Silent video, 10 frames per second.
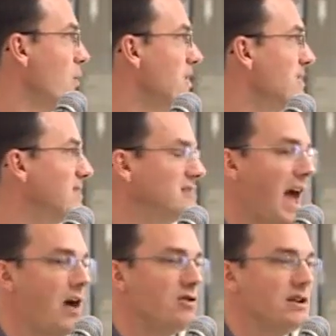We need
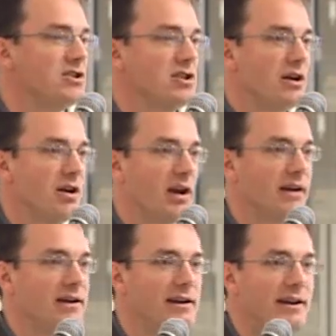sound
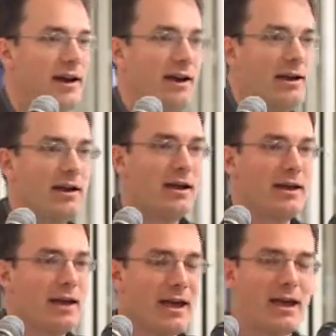engineering. I
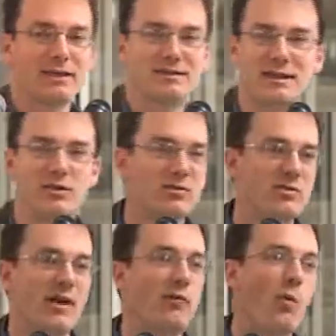say
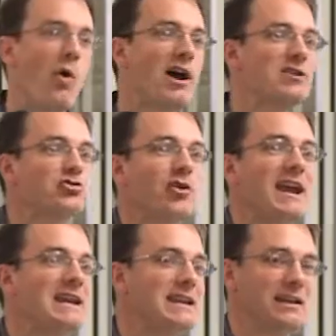you have one
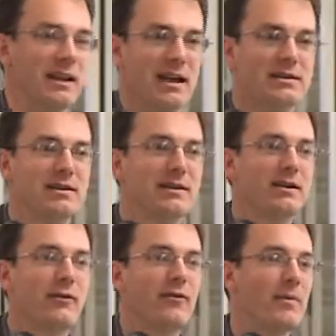drain inlet
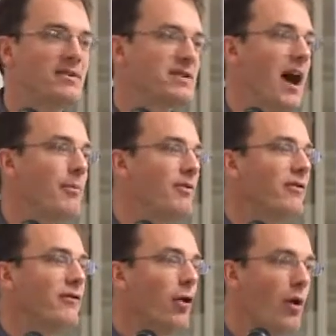from the top of
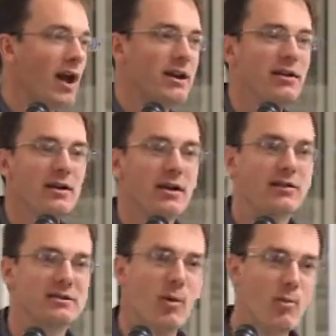Floyd
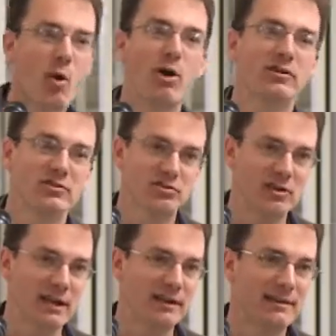to Memorial
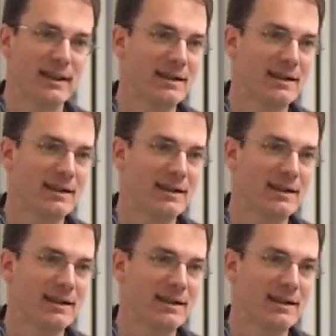Street.